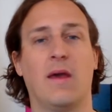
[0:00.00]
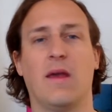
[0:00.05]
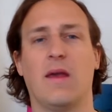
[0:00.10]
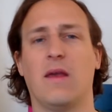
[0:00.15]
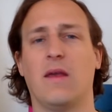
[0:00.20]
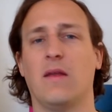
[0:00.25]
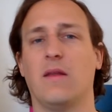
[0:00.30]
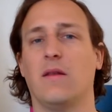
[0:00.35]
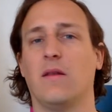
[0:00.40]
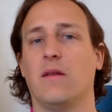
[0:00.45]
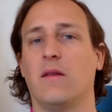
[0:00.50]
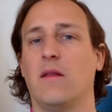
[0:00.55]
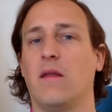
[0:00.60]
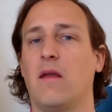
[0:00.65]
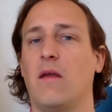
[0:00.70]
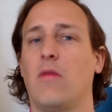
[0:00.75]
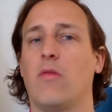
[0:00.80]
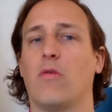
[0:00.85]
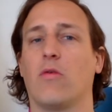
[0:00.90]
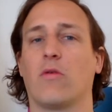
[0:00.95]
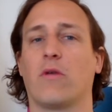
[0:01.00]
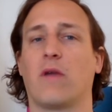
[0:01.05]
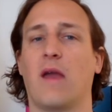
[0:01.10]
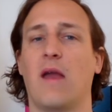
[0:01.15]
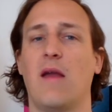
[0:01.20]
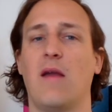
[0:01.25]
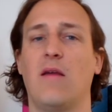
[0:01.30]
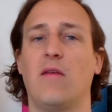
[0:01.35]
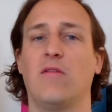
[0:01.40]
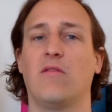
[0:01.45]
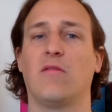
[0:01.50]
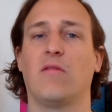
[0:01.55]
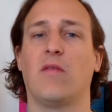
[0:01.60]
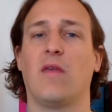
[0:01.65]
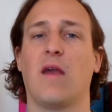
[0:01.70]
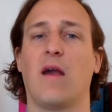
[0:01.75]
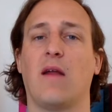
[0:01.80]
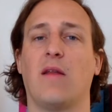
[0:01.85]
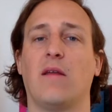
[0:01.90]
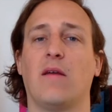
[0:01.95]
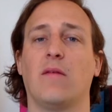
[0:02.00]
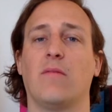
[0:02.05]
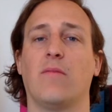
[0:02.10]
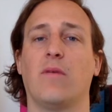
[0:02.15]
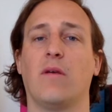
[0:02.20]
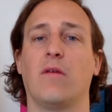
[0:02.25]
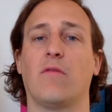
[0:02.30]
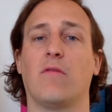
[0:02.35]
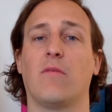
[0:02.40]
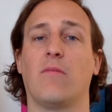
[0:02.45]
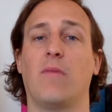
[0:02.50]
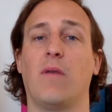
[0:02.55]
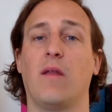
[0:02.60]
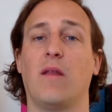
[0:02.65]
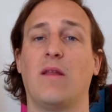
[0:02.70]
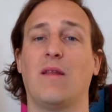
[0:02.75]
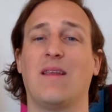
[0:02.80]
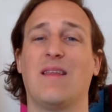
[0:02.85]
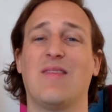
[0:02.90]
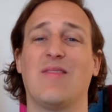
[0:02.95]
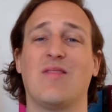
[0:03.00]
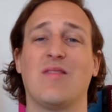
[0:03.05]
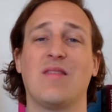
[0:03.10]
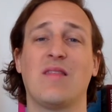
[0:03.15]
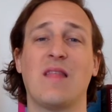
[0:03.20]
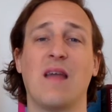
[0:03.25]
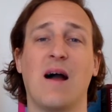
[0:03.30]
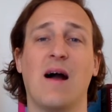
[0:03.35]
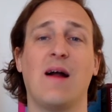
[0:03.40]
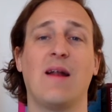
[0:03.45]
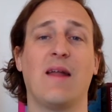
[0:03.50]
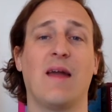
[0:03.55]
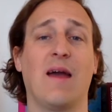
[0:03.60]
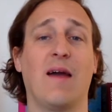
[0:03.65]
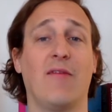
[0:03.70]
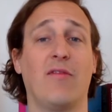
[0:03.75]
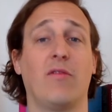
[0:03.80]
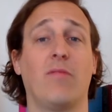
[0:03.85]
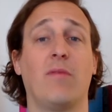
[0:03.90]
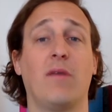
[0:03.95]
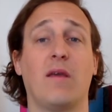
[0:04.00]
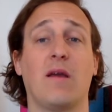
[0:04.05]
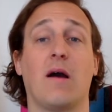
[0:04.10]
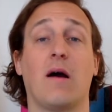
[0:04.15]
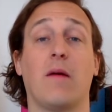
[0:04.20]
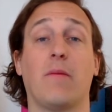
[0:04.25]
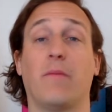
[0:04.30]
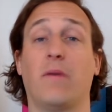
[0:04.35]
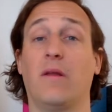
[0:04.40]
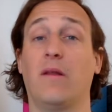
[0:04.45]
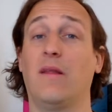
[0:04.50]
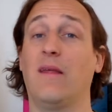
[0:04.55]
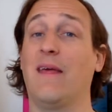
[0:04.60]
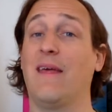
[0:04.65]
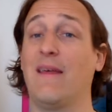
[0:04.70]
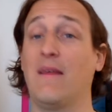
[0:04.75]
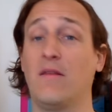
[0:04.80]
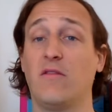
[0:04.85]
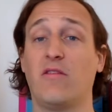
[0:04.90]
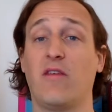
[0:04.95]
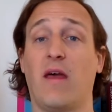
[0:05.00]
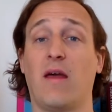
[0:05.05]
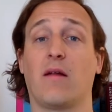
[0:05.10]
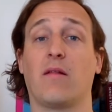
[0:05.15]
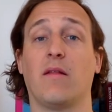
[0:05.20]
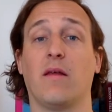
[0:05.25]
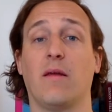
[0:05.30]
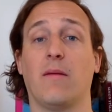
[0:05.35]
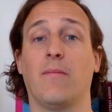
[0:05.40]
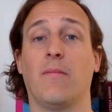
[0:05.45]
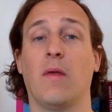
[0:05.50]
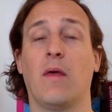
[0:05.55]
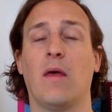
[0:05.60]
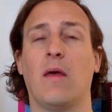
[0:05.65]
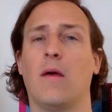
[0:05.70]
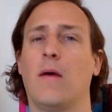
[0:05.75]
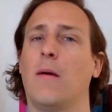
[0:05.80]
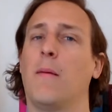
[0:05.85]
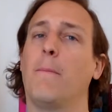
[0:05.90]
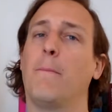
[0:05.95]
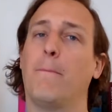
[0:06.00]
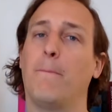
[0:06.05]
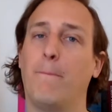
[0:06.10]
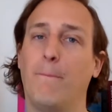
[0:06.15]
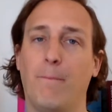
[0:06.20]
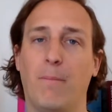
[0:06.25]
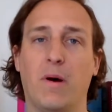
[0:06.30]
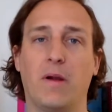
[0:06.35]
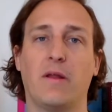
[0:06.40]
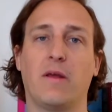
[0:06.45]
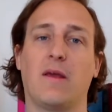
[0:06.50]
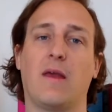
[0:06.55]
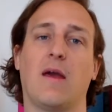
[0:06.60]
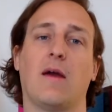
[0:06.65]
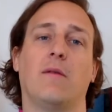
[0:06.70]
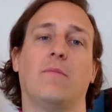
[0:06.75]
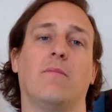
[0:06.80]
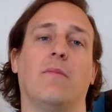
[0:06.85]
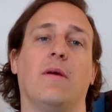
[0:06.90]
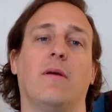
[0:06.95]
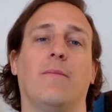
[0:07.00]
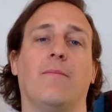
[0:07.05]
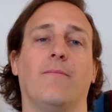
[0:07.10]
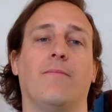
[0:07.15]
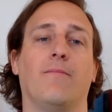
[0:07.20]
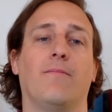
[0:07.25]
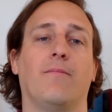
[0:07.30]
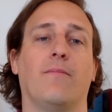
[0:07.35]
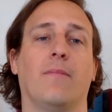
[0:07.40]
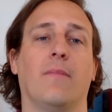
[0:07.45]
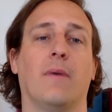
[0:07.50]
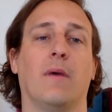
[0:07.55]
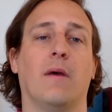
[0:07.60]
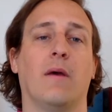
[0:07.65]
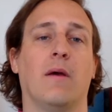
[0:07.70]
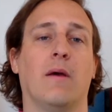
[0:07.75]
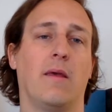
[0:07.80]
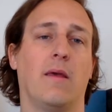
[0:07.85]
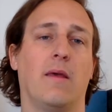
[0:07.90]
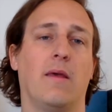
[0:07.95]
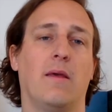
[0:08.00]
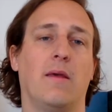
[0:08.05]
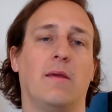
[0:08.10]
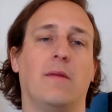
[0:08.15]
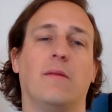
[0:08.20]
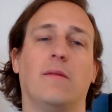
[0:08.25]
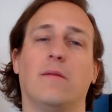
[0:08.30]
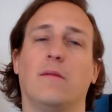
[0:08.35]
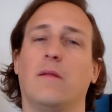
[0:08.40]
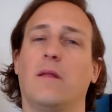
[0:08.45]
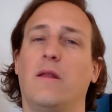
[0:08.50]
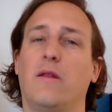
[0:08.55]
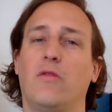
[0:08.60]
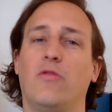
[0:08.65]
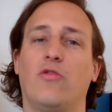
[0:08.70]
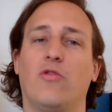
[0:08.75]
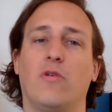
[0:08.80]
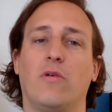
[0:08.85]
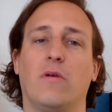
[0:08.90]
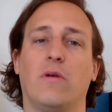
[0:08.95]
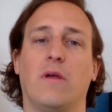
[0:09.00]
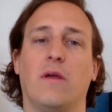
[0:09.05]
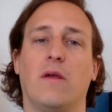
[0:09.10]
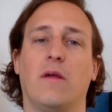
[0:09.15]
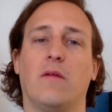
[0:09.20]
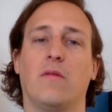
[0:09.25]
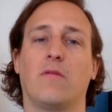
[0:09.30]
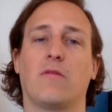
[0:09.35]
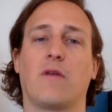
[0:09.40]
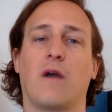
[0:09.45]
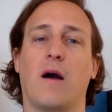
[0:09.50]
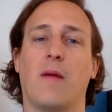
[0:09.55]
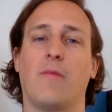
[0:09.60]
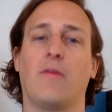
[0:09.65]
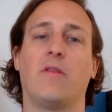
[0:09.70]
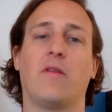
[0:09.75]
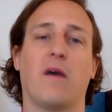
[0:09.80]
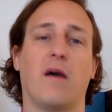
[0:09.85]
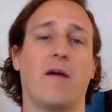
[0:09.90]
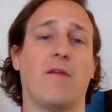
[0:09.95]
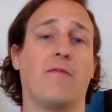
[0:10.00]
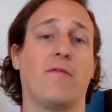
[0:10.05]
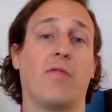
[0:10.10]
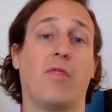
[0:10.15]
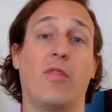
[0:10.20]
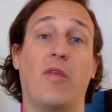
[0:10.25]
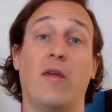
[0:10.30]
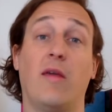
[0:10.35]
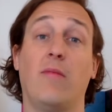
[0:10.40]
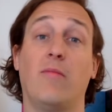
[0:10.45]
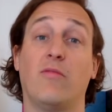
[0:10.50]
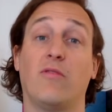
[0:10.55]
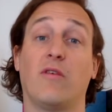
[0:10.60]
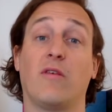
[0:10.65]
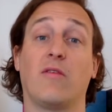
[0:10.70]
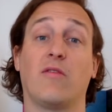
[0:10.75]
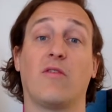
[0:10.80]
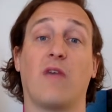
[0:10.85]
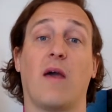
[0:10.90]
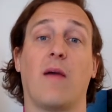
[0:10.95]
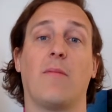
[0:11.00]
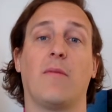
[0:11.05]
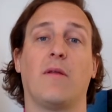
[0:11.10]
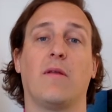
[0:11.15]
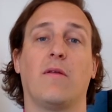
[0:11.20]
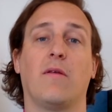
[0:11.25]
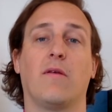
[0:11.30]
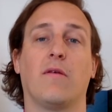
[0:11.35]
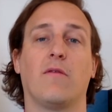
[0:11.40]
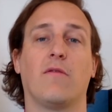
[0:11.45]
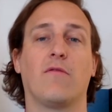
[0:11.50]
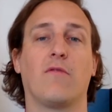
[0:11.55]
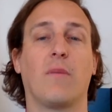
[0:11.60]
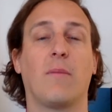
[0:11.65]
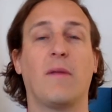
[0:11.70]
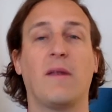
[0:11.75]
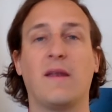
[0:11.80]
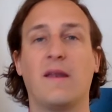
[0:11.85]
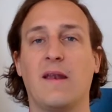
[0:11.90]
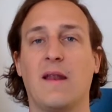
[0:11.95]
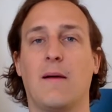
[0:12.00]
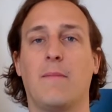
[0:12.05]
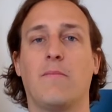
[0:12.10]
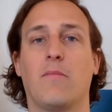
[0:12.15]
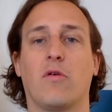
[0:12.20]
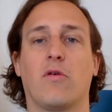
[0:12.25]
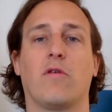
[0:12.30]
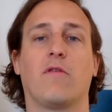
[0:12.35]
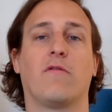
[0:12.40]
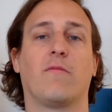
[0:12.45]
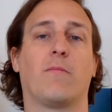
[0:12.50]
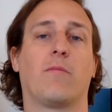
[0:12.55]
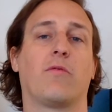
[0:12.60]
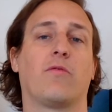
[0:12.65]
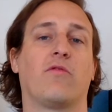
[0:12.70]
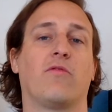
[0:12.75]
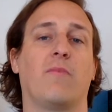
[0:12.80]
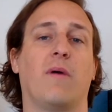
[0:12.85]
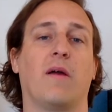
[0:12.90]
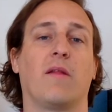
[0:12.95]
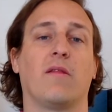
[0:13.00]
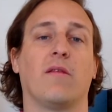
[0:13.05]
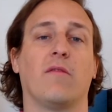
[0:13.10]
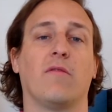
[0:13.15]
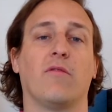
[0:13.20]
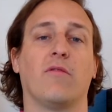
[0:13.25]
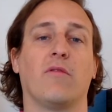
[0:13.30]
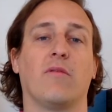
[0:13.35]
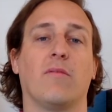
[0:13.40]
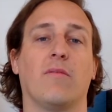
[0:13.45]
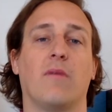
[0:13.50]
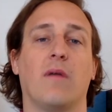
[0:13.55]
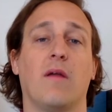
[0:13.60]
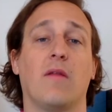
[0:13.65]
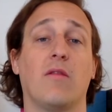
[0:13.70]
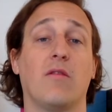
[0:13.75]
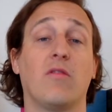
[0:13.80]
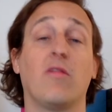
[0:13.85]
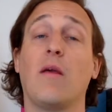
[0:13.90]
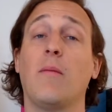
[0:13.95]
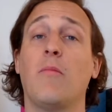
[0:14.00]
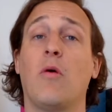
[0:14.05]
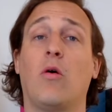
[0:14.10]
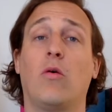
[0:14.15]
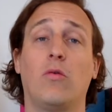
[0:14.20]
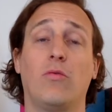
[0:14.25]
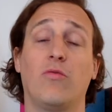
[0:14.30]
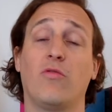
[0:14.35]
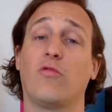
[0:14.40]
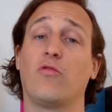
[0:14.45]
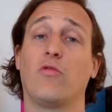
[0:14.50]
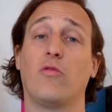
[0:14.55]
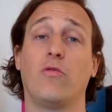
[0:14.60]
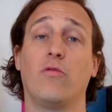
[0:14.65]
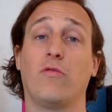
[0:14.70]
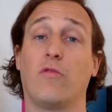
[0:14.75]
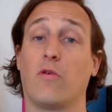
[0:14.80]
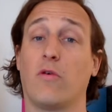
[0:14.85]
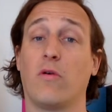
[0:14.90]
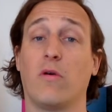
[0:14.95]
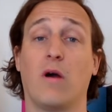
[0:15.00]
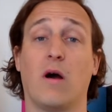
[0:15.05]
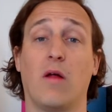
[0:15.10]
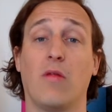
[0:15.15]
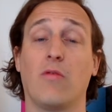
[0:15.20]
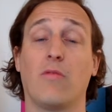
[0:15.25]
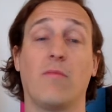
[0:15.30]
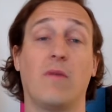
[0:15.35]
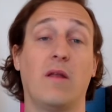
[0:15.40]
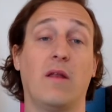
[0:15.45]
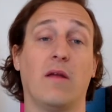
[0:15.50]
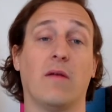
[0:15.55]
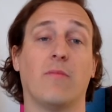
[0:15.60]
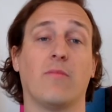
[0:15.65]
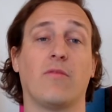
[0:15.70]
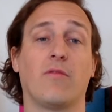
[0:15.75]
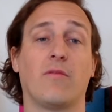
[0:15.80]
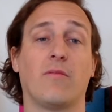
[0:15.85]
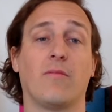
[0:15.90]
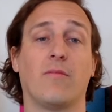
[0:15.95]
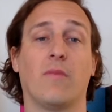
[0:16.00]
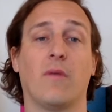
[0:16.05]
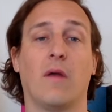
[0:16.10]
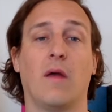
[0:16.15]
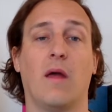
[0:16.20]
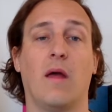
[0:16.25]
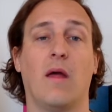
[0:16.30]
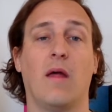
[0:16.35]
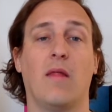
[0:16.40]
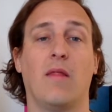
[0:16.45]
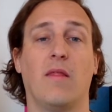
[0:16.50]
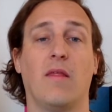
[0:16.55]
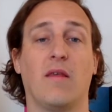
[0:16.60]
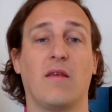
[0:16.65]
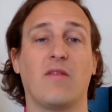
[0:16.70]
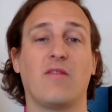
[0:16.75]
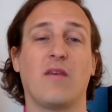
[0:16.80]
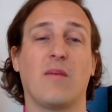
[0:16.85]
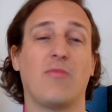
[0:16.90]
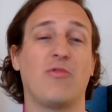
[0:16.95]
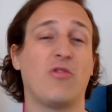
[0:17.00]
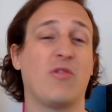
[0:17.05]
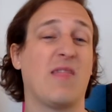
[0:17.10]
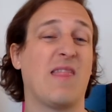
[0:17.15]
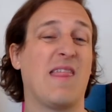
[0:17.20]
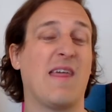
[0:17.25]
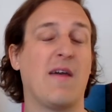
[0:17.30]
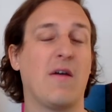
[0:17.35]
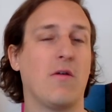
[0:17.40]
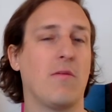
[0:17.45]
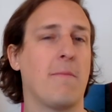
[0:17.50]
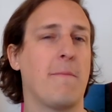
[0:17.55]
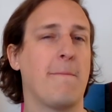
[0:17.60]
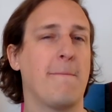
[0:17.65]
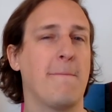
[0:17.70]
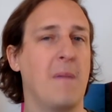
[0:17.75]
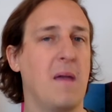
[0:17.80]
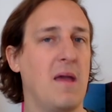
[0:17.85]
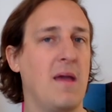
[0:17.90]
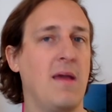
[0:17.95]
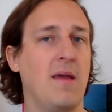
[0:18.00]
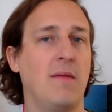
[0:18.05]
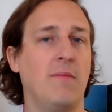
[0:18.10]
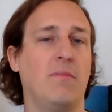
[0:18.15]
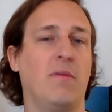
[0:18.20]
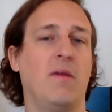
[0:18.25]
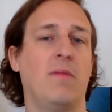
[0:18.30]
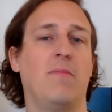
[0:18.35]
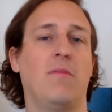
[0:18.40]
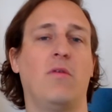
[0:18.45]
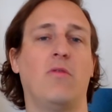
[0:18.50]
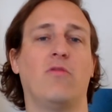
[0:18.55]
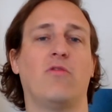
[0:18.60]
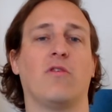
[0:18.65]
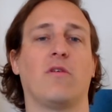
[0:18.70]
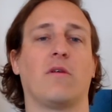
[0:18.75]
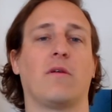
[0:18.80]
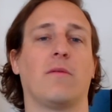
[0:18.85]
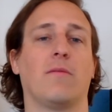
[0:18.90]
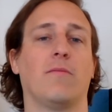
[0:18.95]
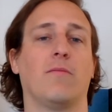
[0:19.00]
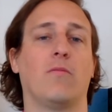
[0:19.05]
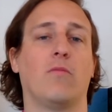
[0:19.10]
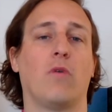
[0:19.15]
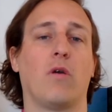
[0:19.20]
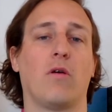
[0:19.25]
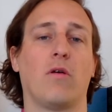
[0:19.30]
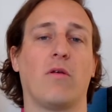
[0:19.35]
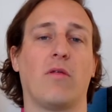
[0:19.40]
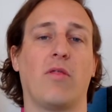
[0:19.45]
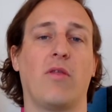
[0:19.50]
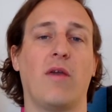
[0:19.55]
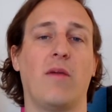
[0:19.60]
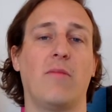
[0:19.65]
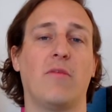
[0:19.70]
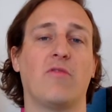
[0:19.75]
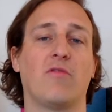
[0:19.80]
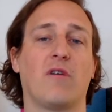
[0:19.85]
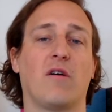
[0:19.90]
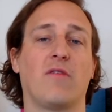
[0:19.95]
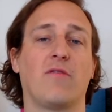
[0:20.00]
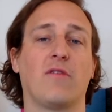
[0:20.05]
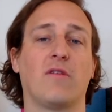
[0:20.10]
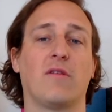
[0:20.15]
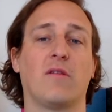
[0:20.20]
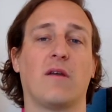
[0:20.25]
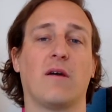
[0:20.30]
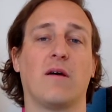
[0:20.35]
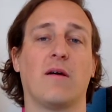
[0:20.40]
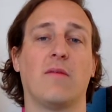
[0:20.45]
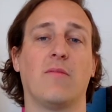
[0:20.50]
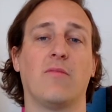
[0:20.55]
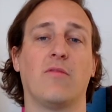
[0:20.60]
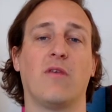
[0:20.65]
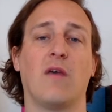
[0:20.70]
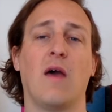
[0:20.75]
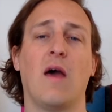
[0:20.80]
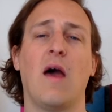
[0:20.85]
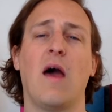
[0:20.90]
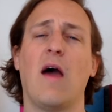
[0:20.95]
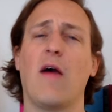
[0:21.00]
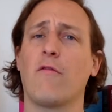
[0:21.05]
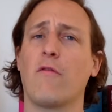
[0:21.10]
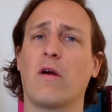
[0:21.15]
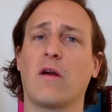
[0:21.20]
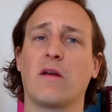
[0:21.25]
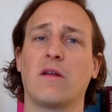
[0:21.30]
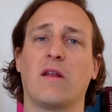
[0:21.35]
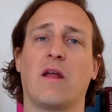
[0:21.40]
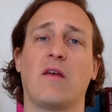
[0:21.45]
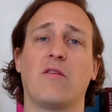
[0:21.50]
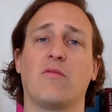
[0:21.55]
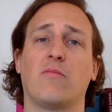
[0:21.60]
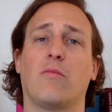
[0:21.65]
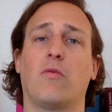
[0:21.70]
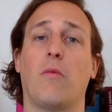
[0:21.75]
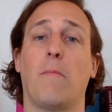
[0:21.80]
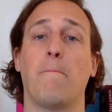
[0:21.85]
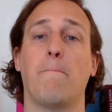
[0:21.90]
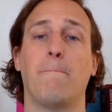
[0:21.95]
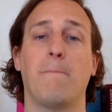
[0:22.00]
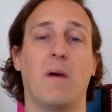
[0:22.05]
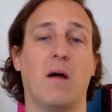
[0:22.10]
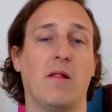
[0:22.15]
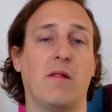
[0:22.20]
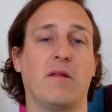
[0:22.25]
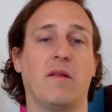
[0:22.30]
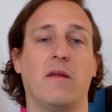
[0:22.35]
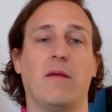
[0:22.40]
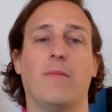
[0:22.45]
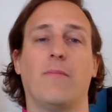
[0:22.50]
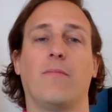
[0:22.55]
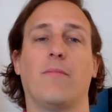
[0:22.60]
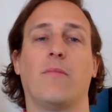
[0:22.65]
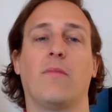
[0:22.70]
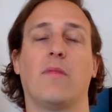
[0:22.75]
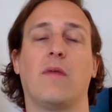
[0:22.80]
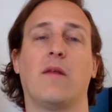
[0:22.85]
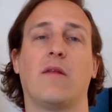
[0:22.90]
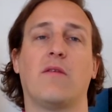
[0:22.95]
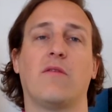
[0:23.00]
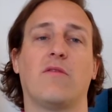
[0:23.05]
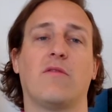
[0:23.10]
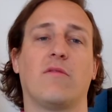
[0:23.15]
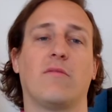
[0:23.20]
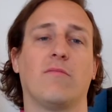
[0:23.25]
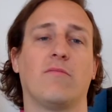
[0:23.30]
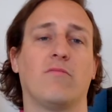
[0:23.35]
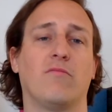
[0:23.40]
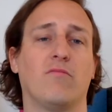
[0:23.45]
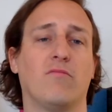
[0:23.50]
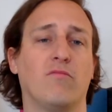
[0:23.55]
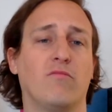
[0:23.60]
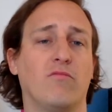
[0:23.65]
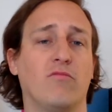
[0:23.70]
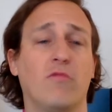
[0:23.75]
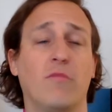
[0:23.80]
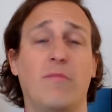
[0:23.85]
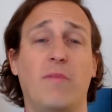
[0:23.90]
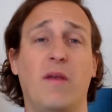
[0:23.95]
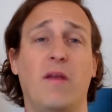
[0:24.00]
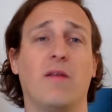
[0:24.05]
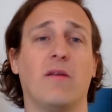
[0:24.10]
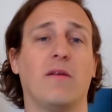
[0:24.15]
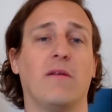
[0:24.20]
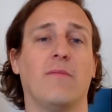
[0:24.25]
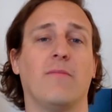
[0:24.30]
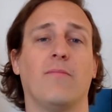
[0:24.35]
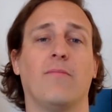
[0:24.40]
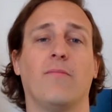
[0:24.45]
In either case, the idea being repeated does not have to be copied exactly, but it can be. In literature, it's common to have themes examined from a number of perspectives, and the same holds true for other mediums. The exception there may be music, where a theme is oftentimes a recognizable melody that is repeated.